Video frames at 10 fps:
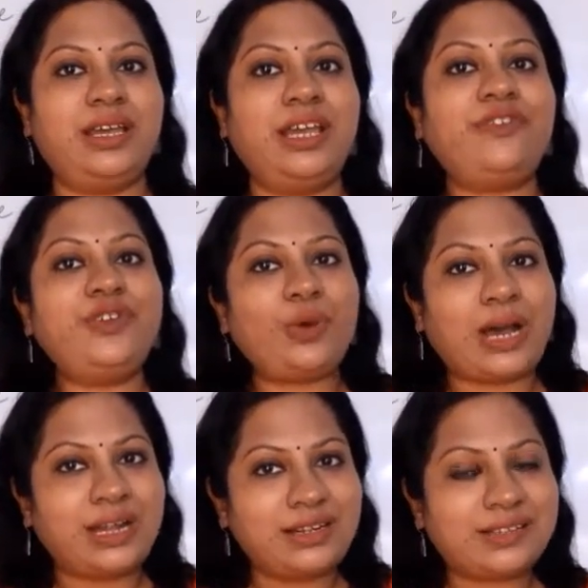If you
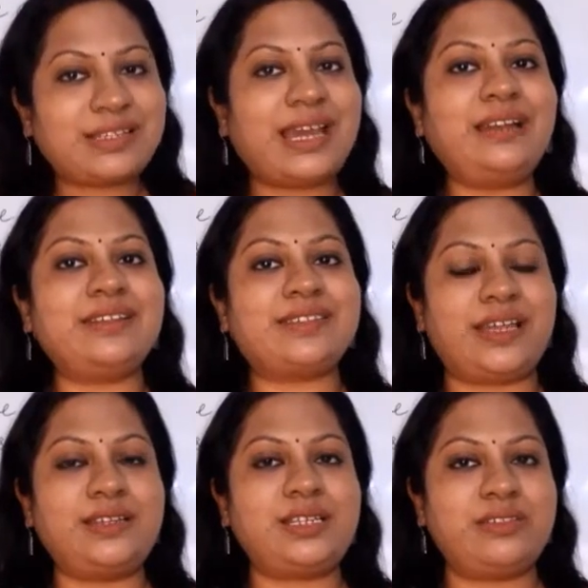understand the
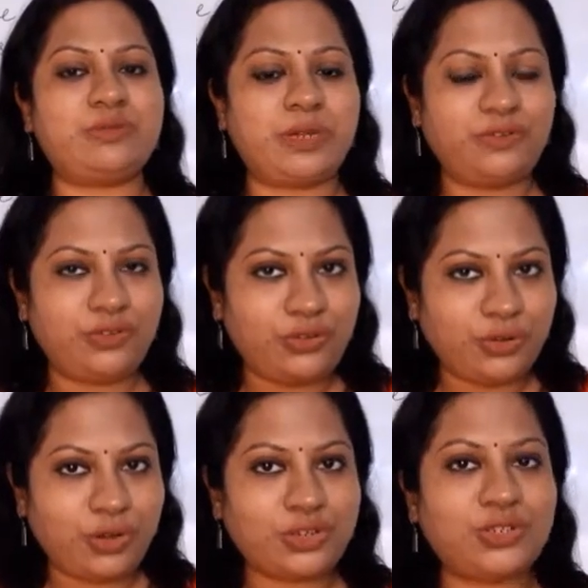sentence, but if you do
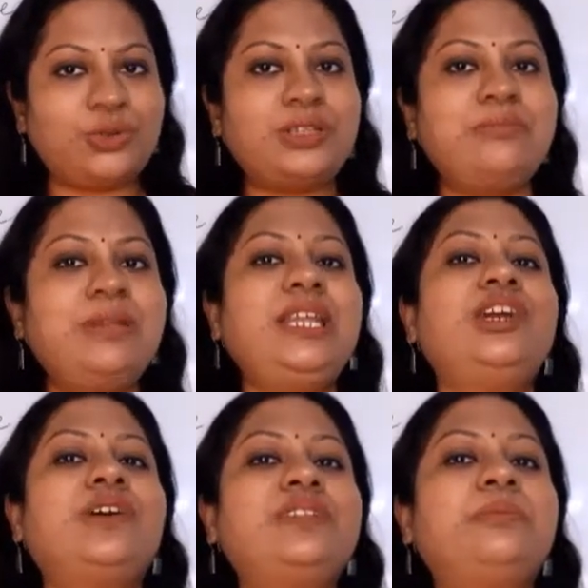not know the
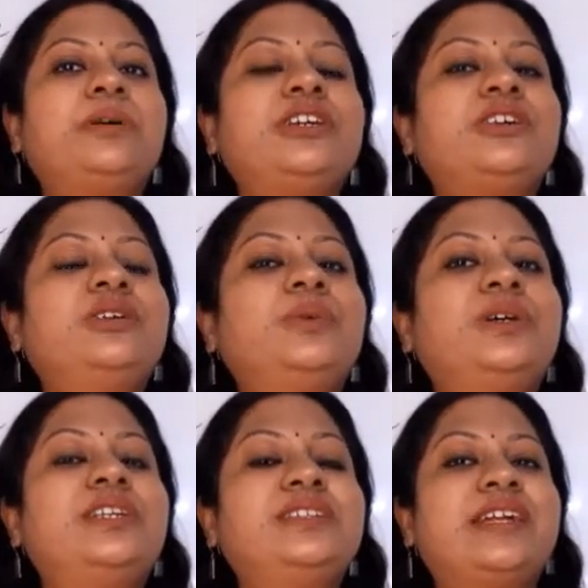meaning of that particular
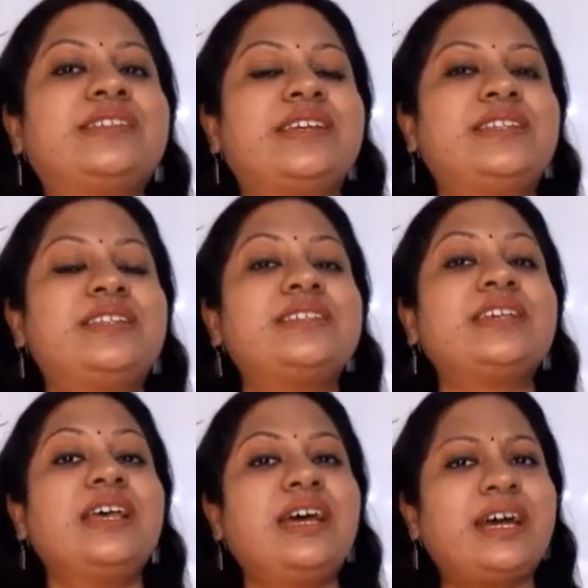word in that sentence,
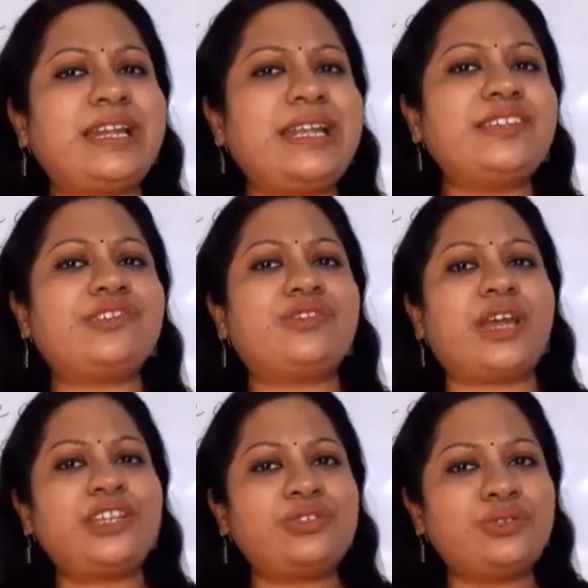at least
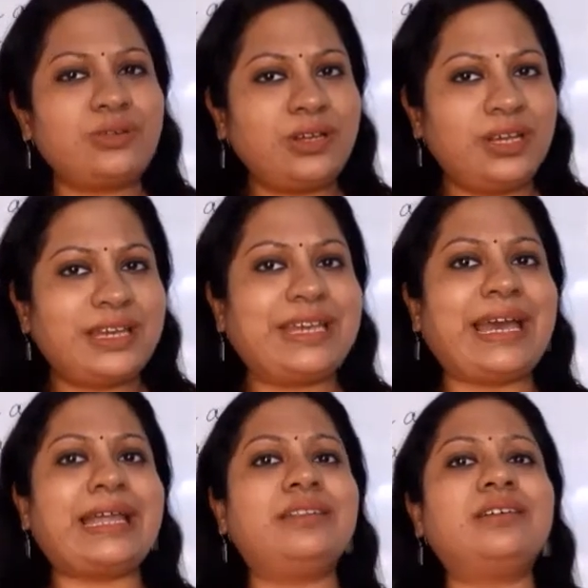try to
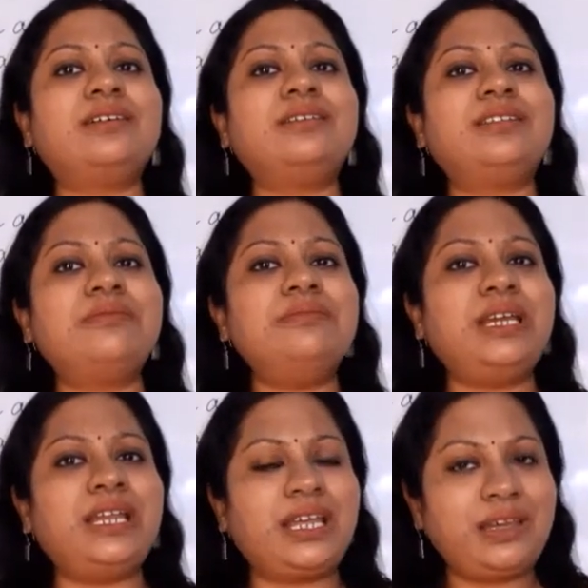gather the
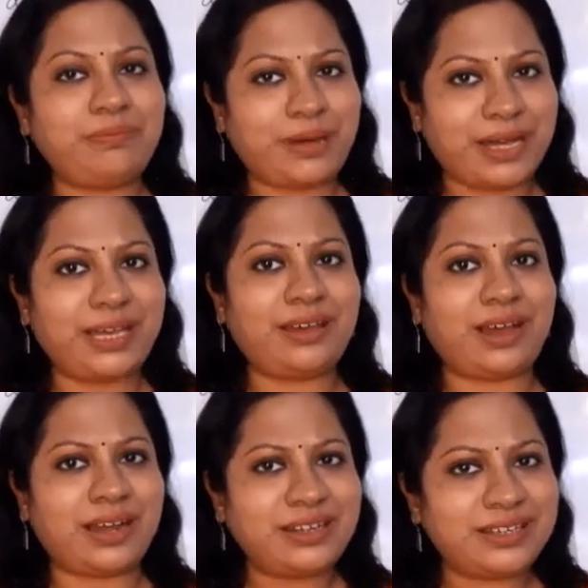meaning by
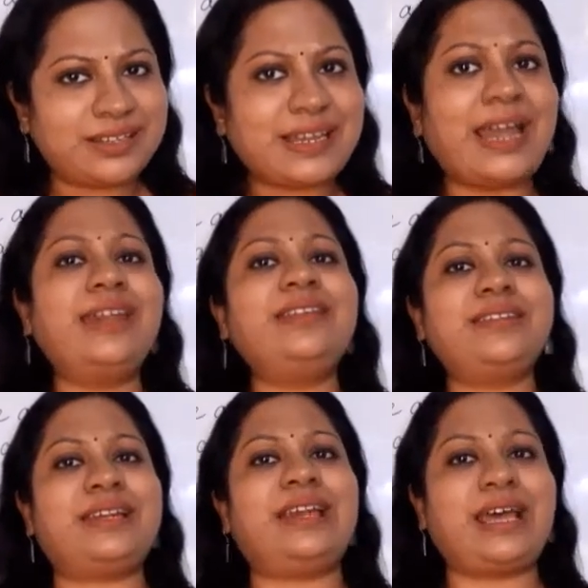understanding
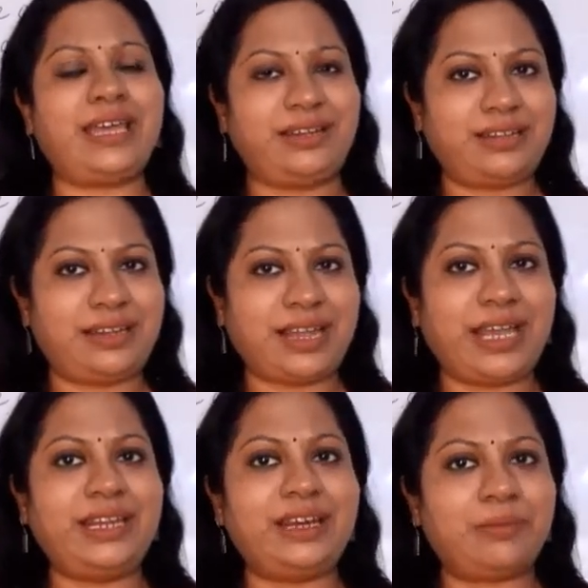that line, the
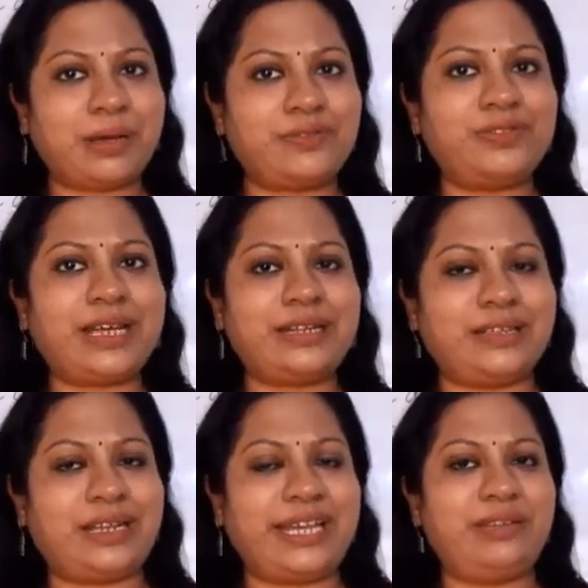line above that, the
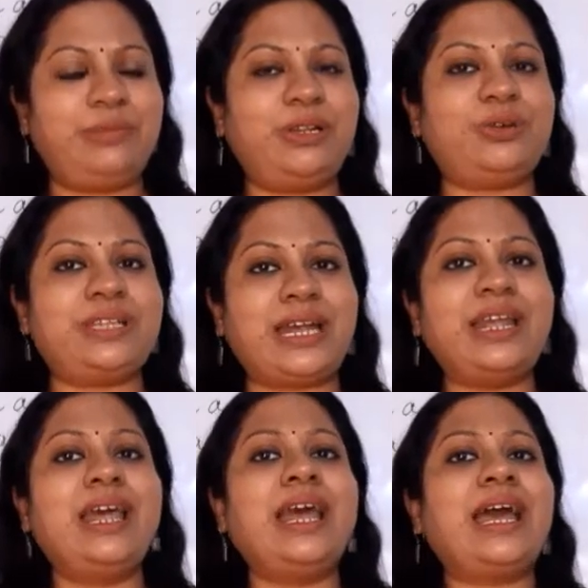line below that.